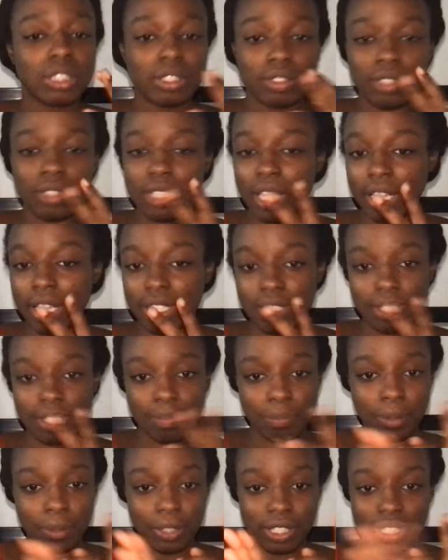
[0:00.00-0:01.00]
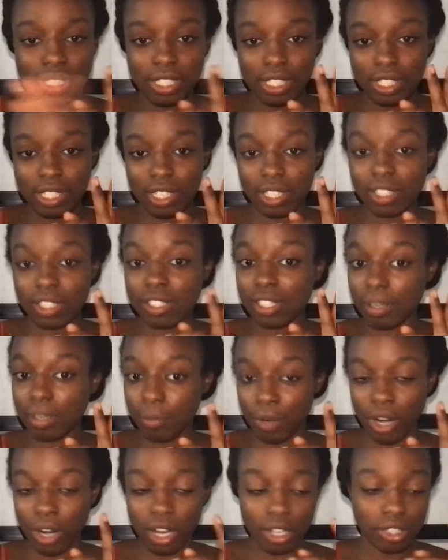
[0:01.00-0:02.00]
Let's put the details
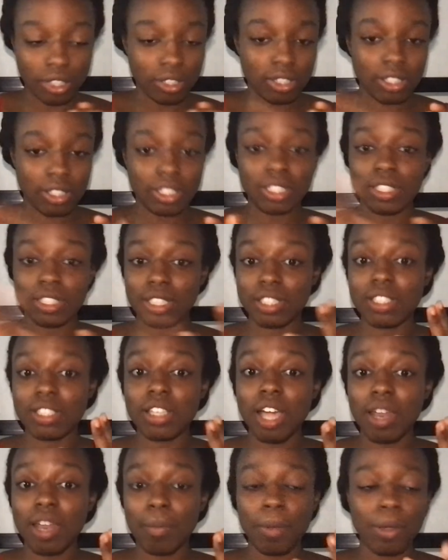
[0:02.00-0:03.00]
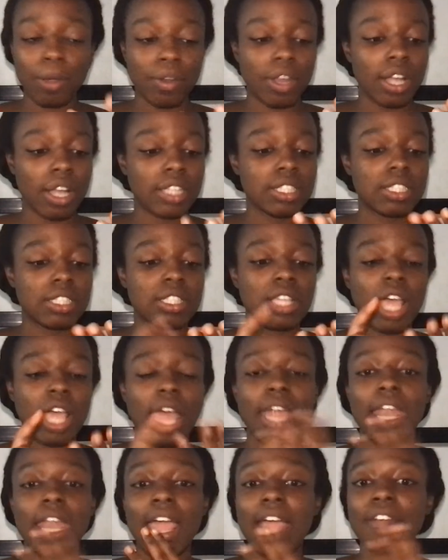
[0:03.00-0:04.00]
somewhere else, because this is not about that.
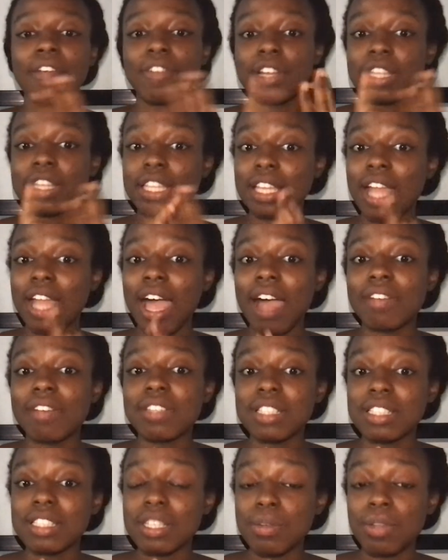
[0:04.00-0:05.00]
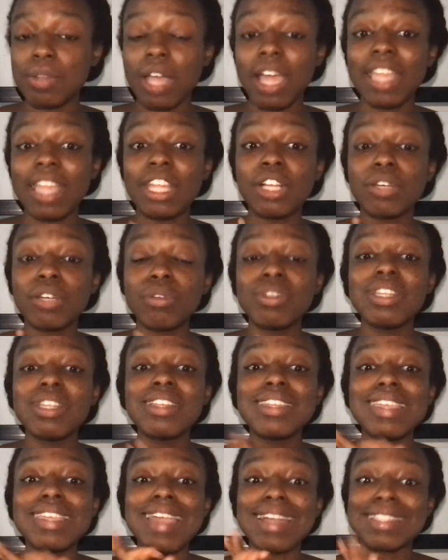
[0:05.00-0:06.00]
And everything that has to do with that, including
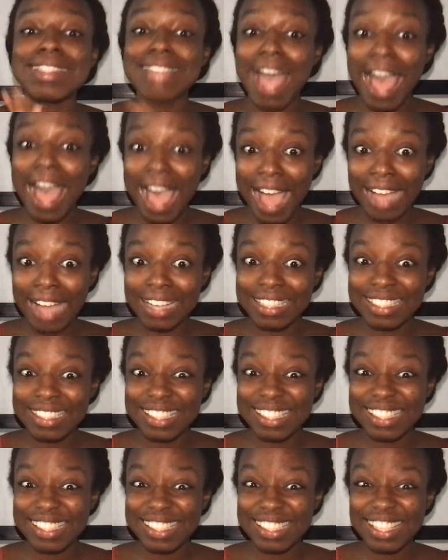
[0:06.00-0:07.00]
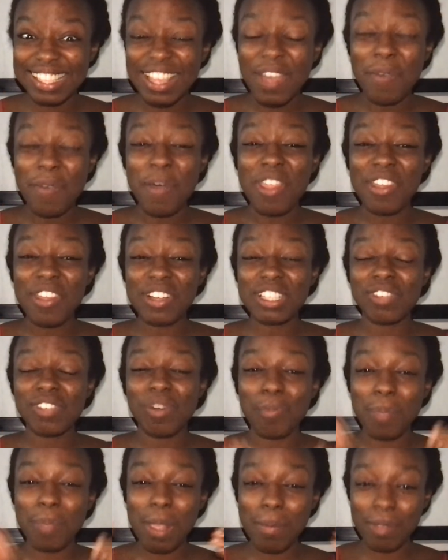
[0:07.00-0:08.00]
the attacks, whether it's from
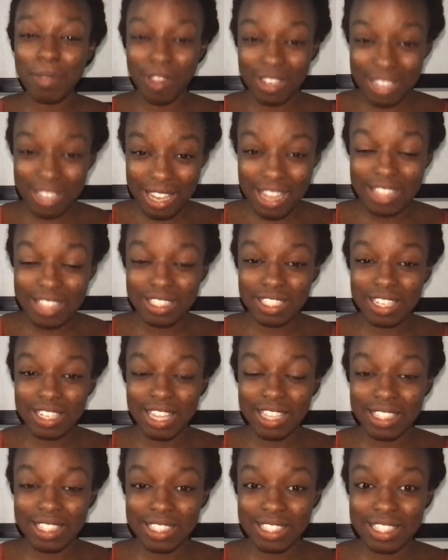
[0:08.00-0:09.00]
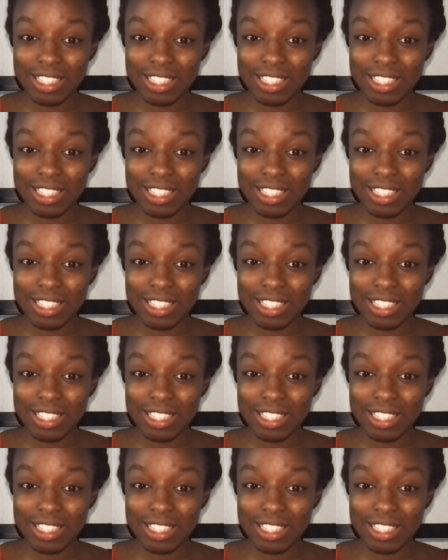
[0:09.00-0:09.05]
people on the internet